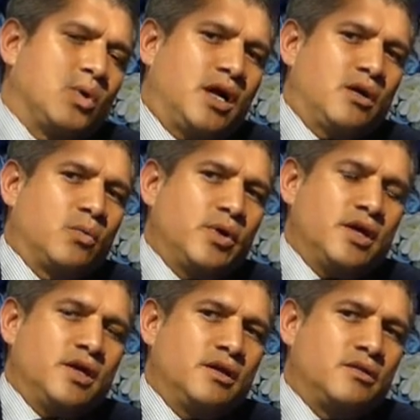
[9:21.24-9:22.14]
Well,
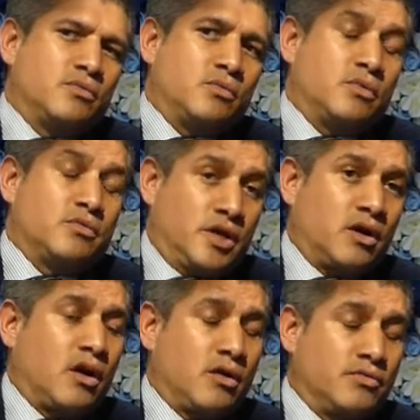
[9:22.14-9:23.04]

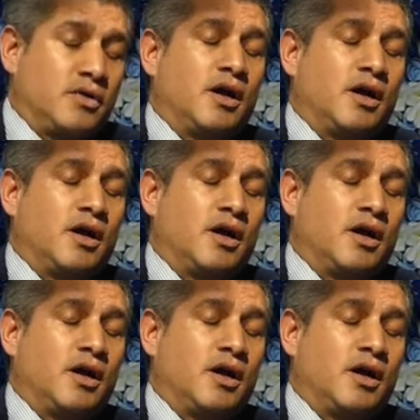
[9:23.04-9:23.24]
there are